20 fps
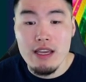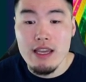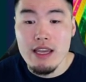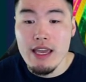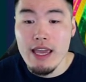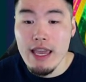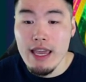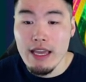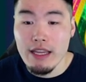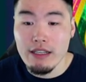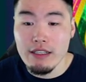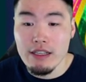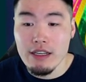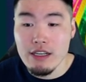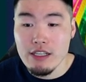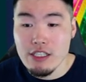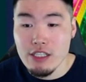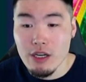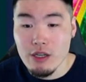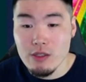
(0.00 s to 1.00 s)
And uh,
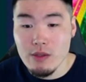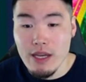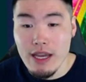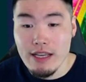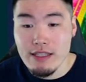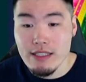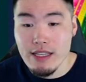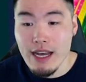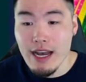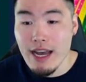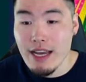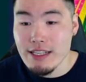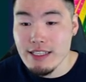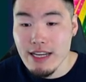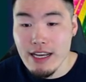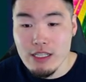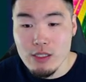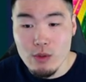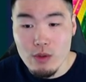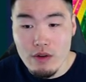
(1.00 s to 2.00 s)
she also has the high
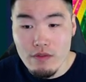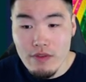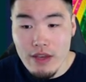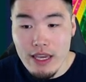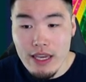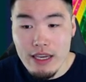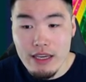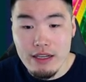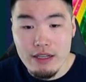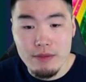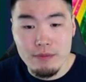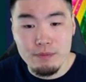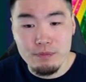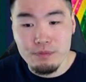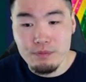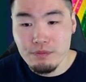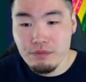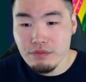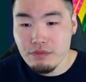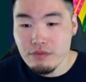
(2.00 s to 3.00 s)
chance to evade
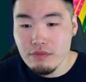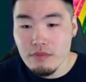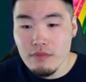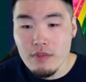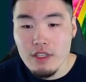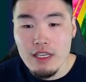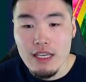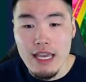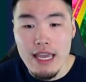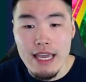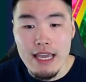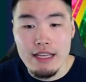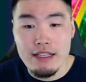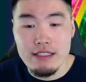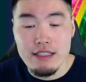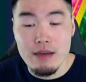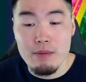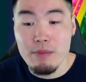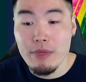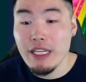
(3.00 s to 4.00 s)
and
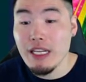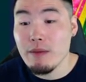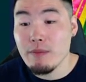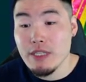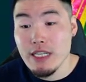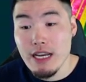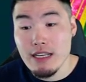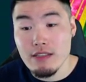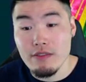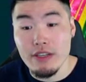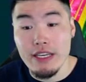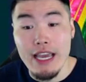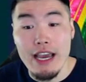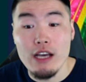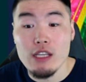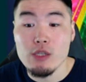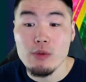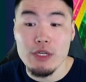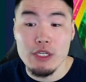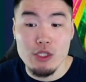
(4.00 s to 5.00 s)
a uh, medium chance of
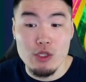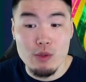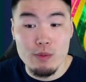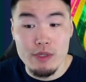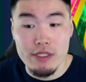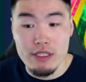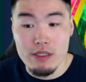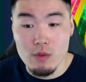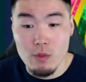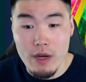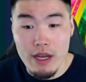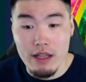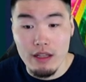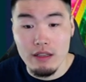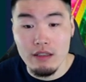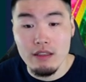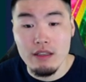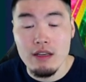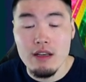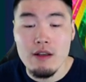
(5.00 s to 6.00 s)
countering supers as
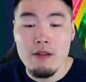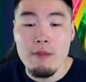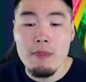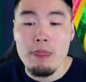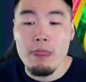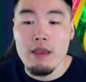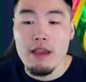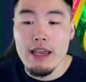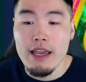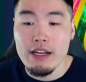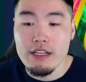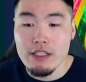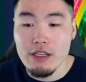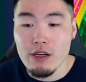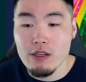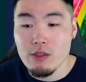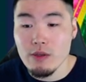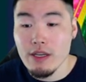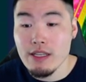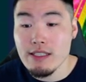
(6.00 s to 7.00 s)
well. And she
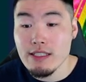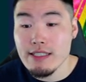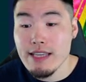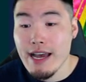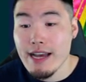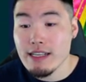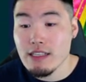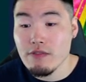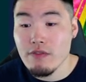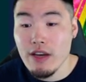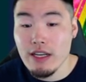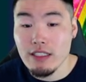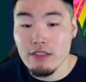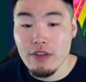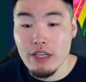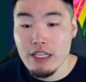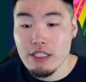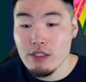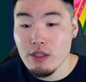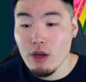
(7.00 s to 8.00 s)
also gets attacks effective
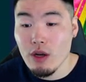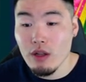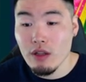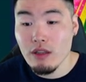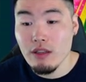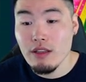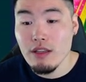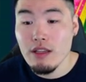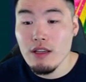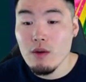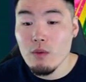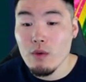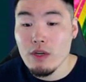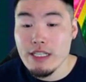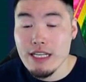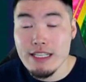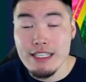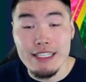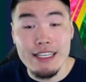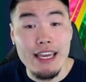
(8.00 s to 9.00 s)
against all when she
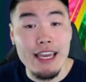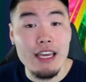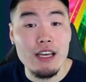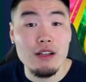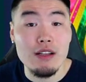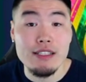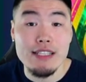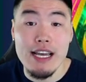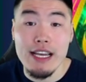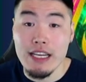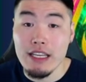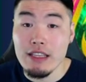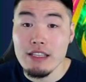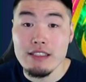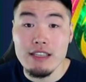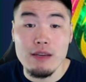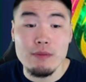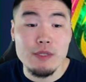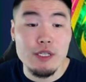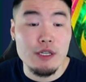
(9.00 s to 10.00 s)
has a Kale attacking the
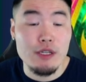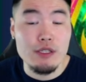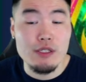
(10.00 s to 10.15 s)
same turn.